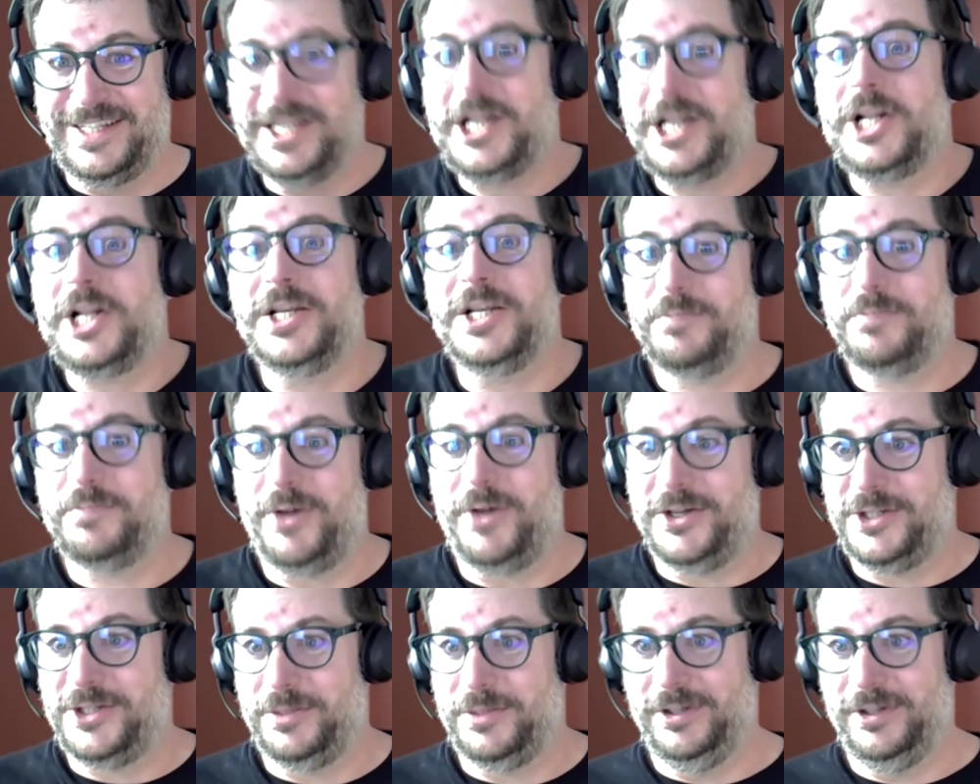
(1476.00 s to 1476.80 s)
little as
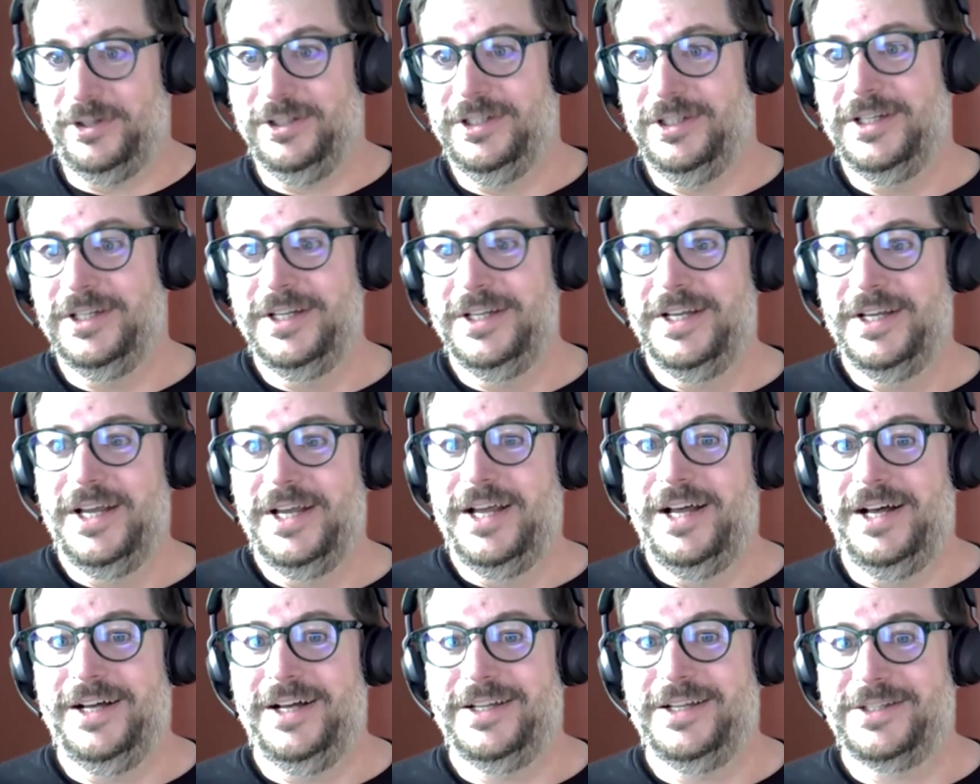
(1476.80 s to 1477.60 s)
possible
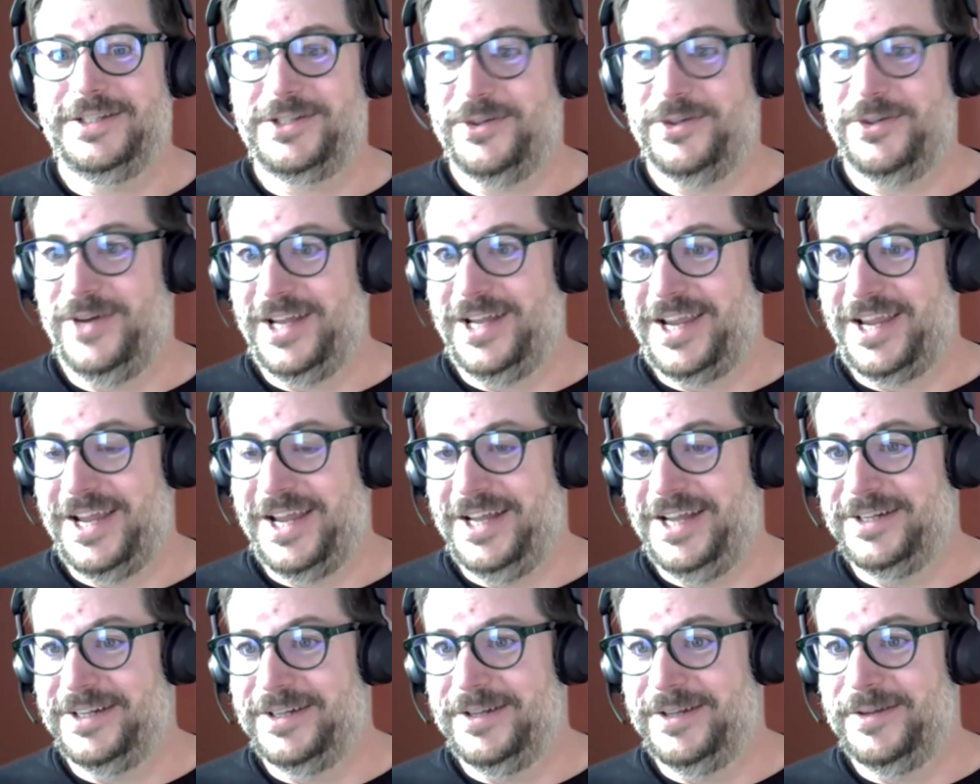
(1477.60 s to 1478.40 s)
so I
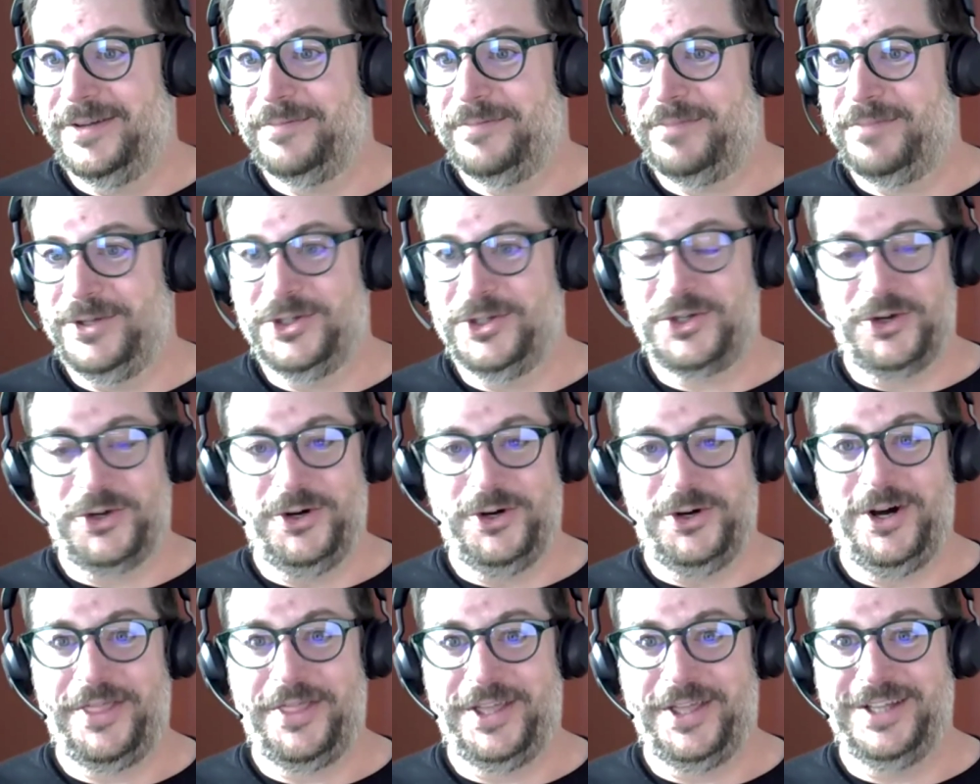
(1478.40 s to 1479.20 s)
can be
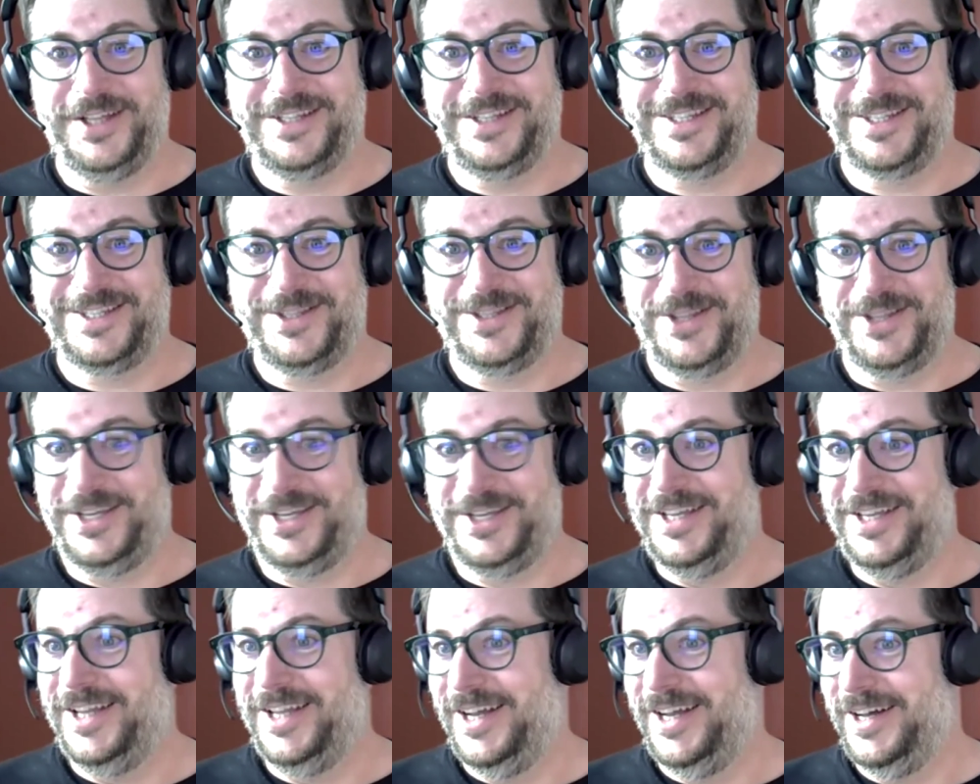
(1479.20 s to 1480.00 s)
sure that
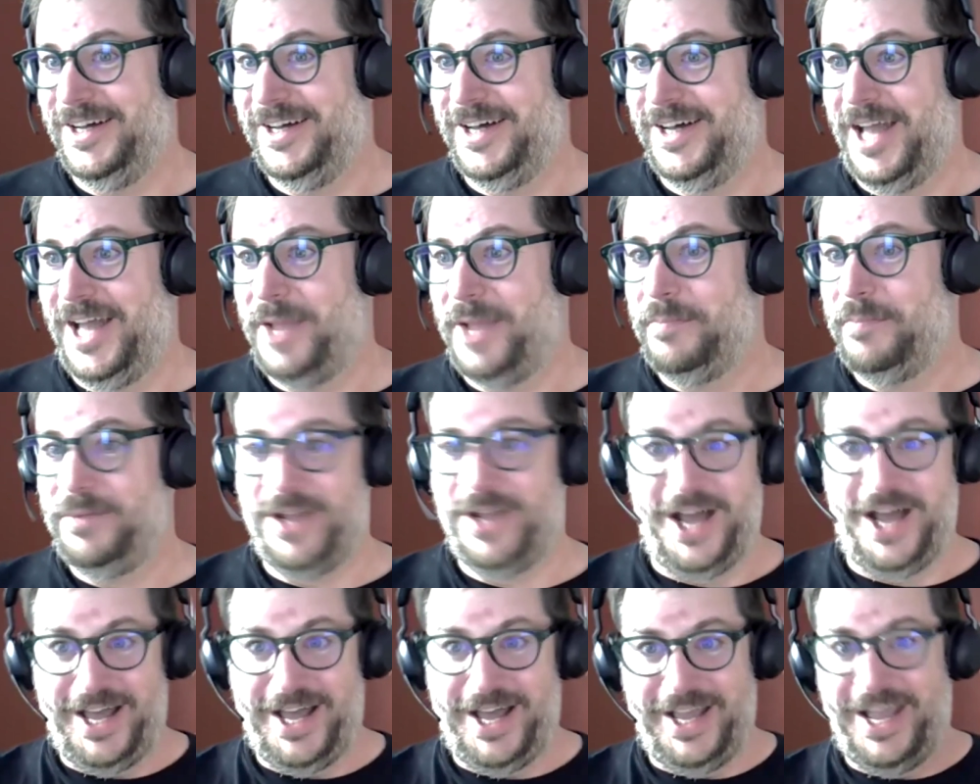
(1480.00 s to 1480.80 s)
the
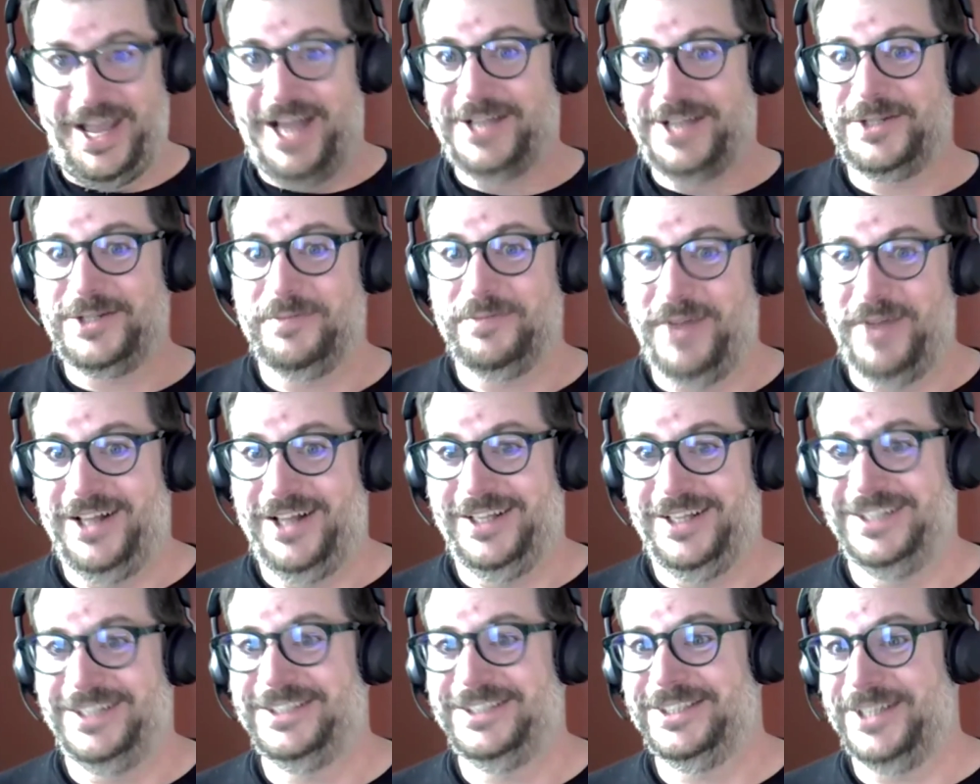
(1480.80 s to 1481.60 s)
API
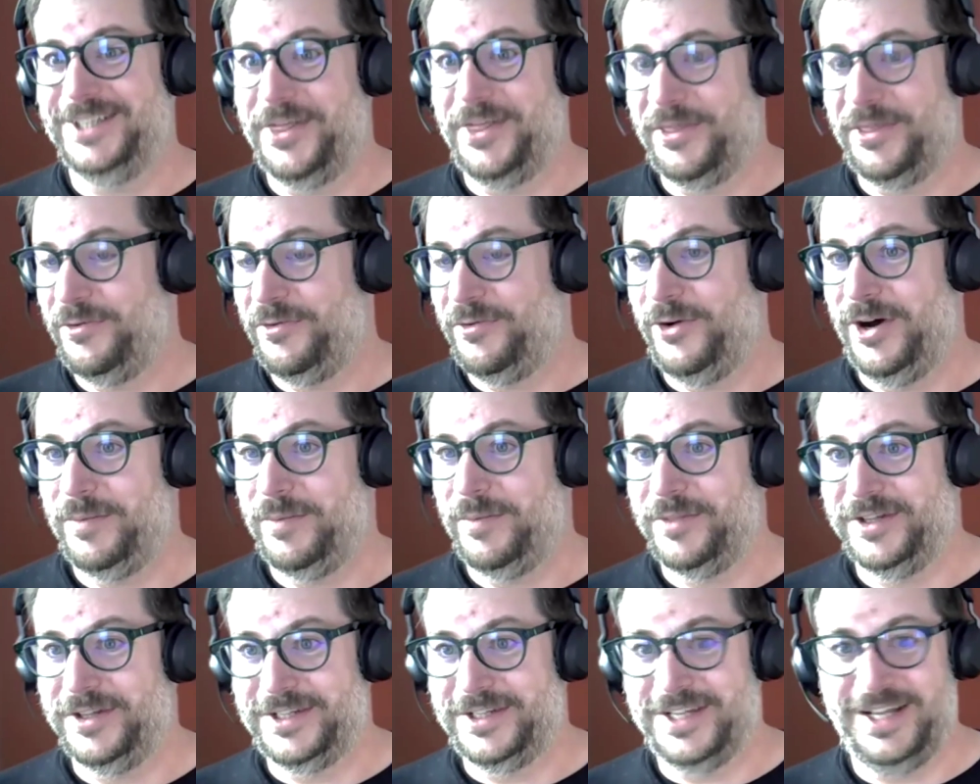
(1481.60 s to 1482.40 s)
XML is in the
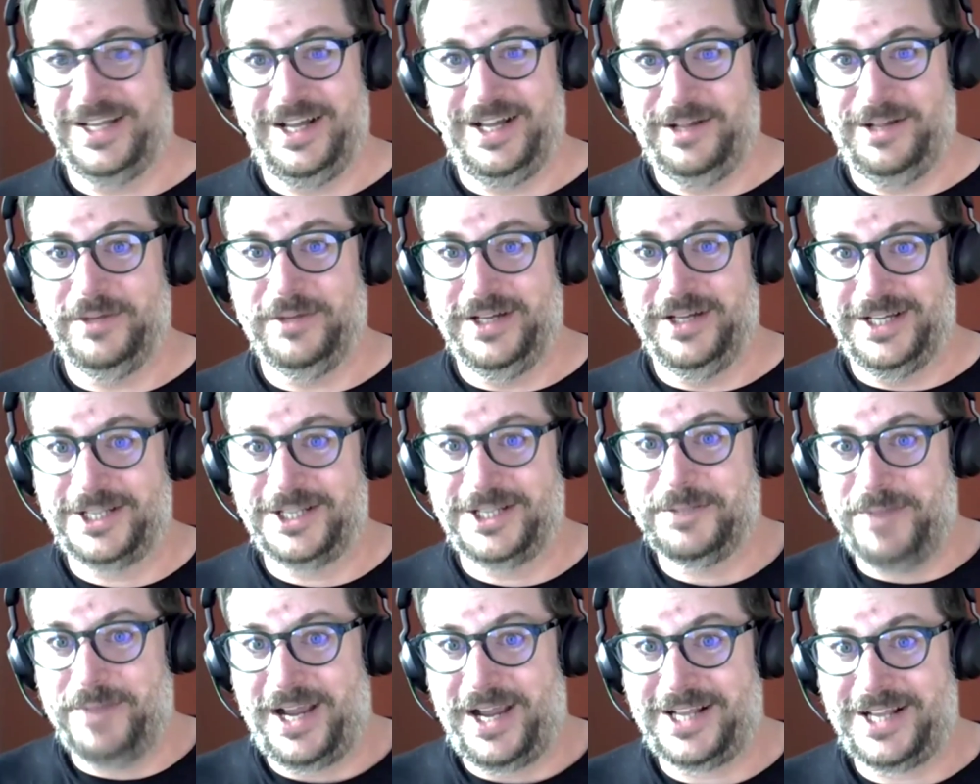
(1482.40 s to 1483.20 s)
form that Alma
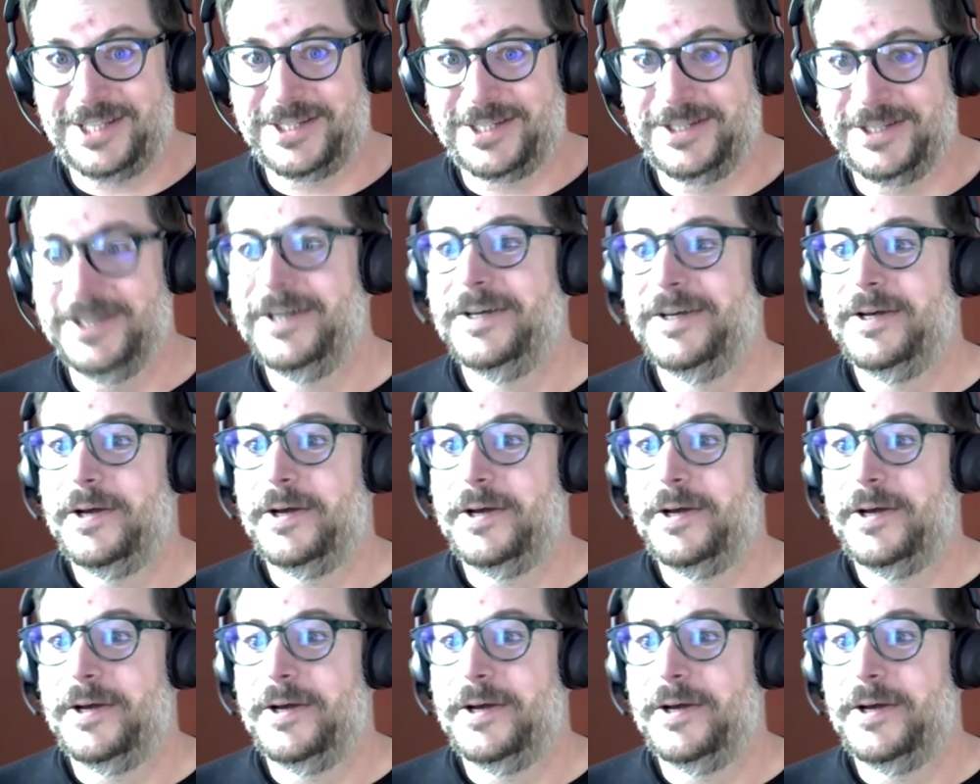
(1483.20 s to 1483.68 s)
expects.